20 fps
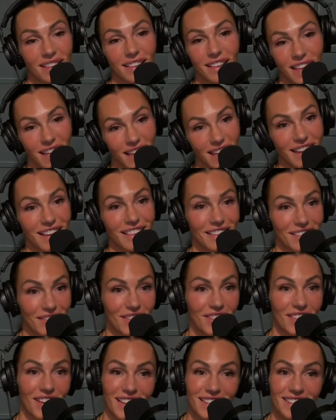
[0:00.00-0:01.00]
Okay, I love you
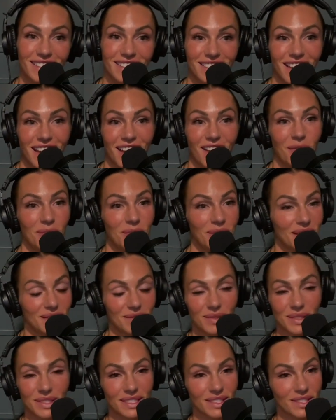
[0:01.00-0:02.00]
guys. I hope this
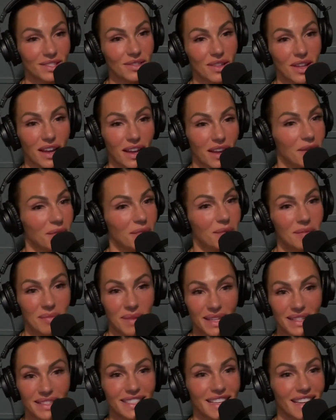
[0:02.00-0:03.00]
wasn't too long. I hope it
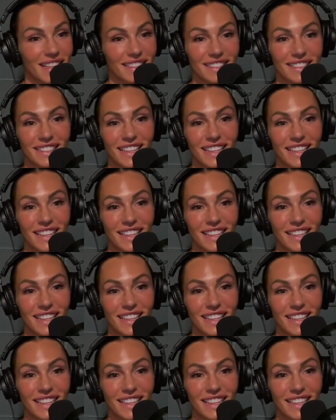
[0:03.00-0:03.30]
made sense.